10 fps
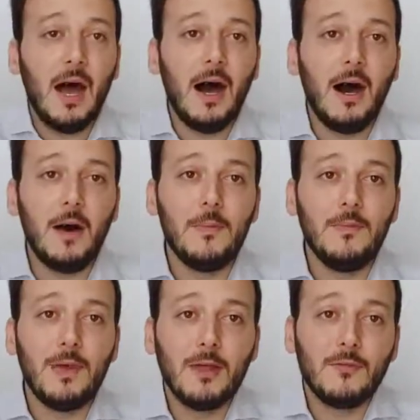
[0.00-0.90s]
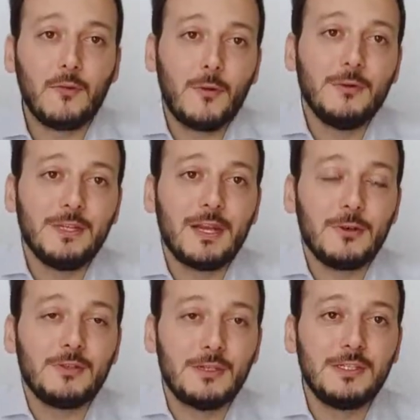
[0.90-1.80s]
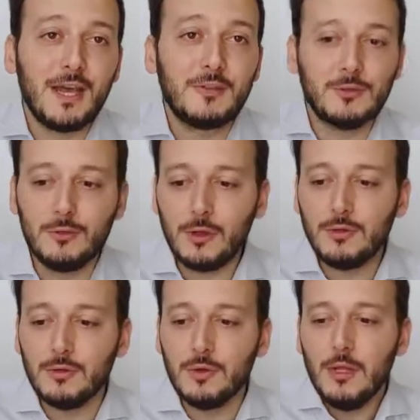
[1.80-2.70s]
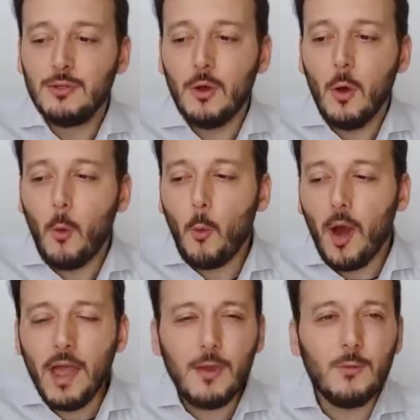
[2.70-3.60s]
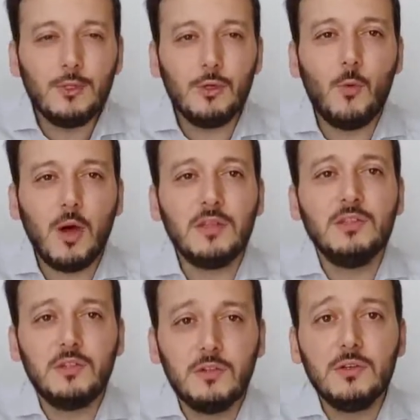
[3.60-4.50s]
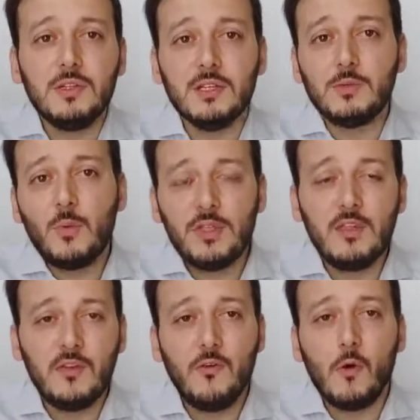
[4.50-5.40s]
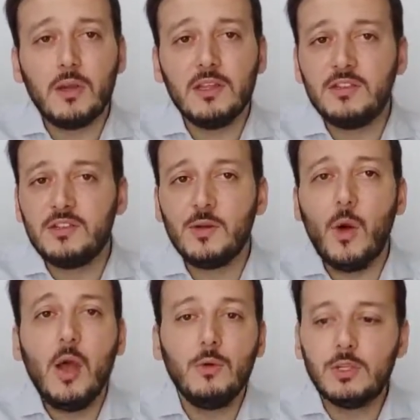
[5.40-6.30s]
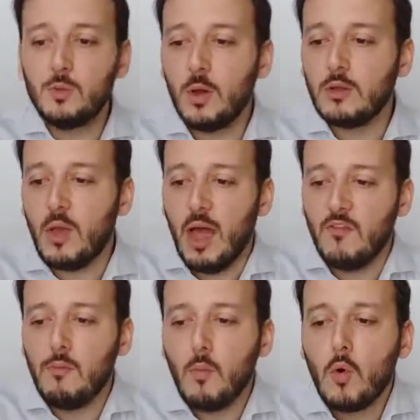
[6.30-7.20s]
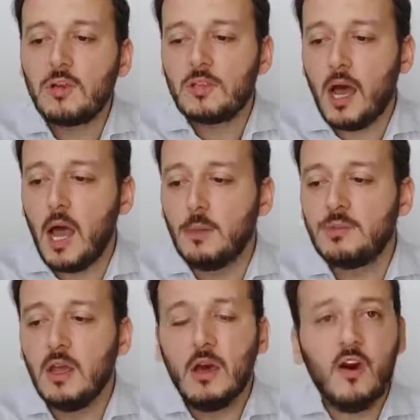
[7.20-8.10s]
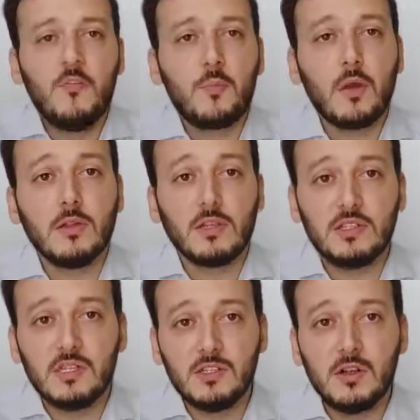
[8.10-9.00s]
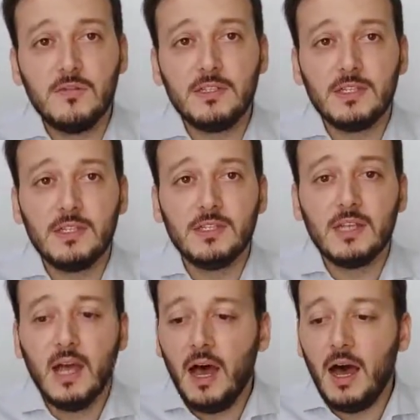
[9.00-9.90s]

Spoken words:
And of course, you can also decide to not to. So why would you want to do this within your focal industry? Why would you want to have more types of products and services?